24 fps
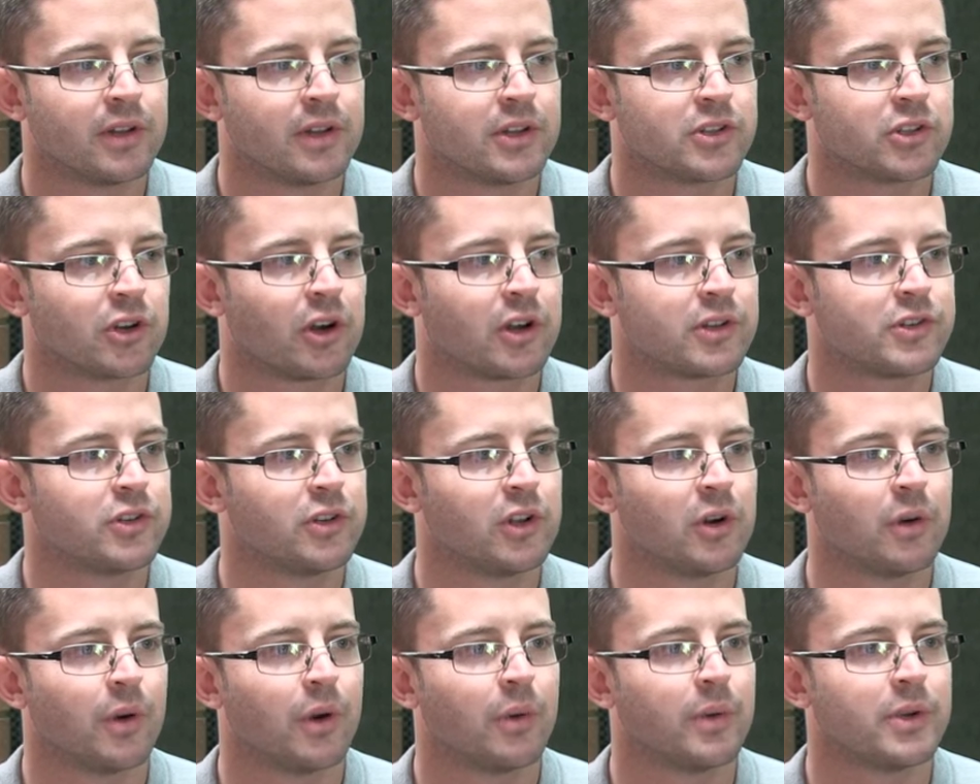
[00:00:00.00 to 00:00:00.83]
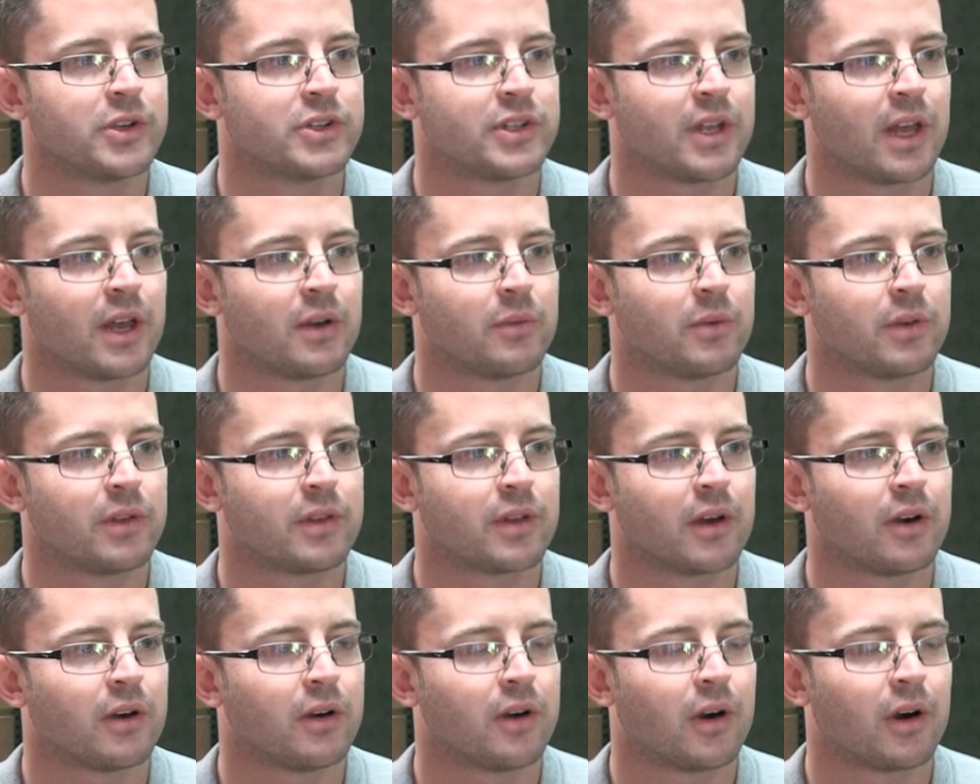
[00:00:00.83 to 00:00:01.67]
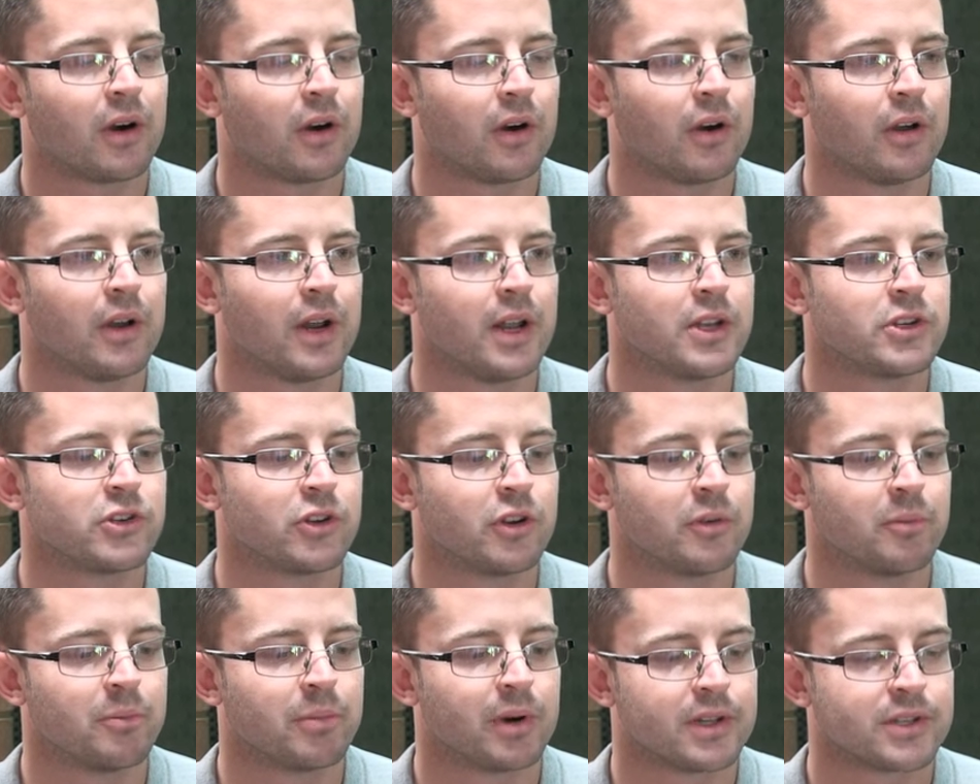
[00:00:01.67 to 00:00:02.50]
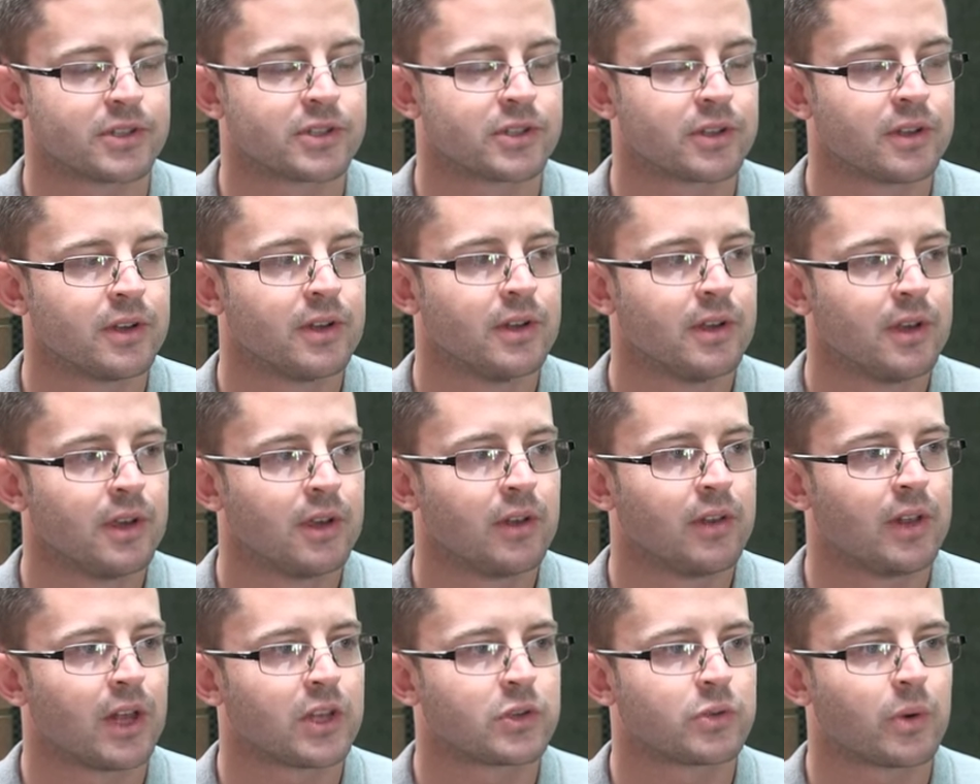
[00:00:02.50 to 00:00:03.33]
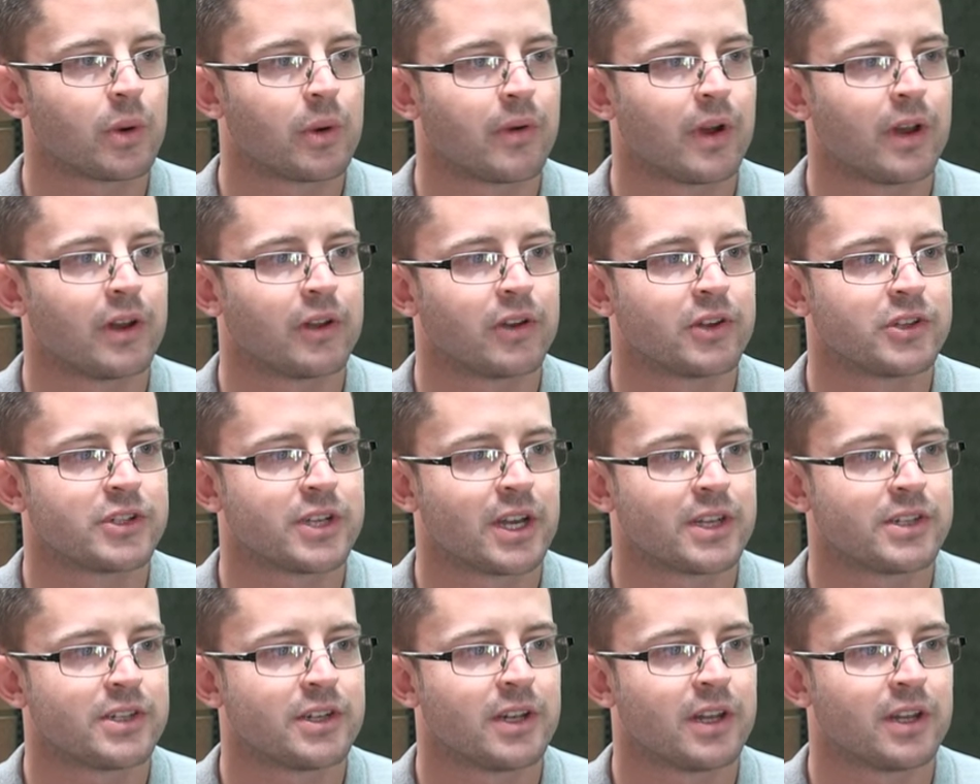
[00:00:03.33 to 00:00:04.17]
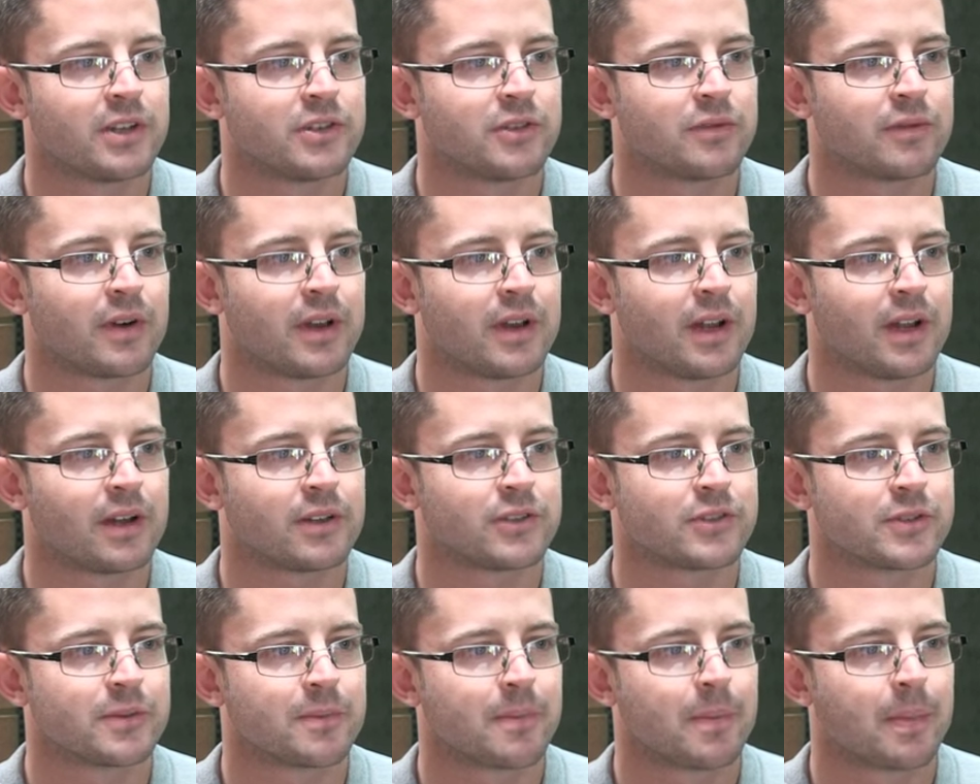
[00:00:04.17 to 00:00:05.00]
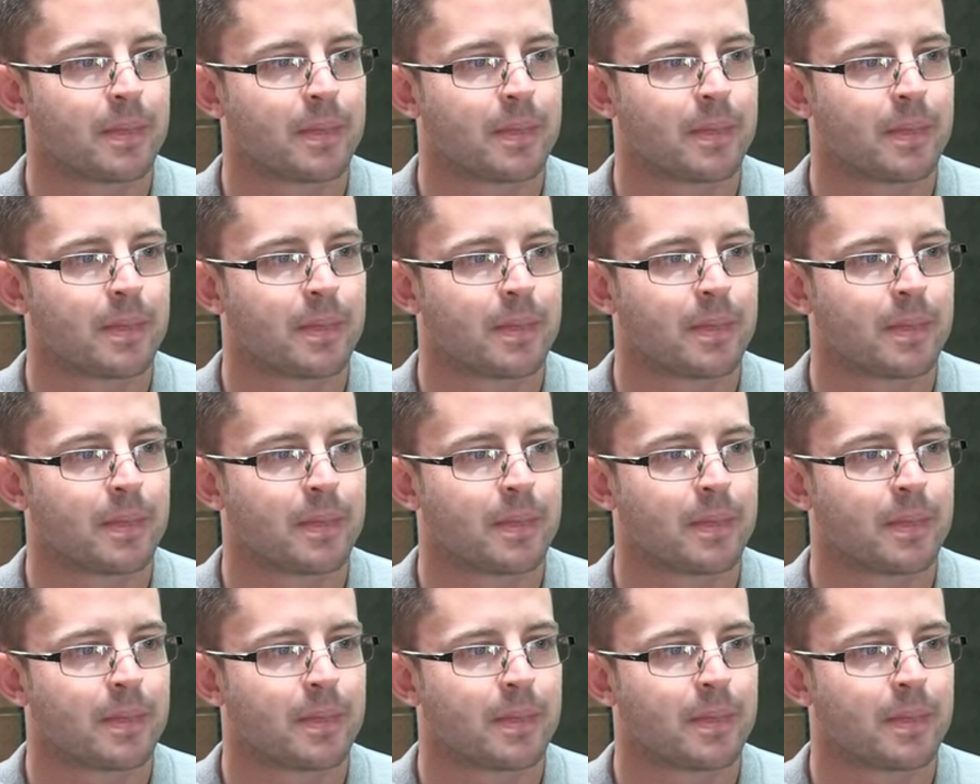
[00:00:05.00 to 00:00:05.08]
and it's hard to know where we stand with our own age group, but that's why we're running on Saturday, to find out.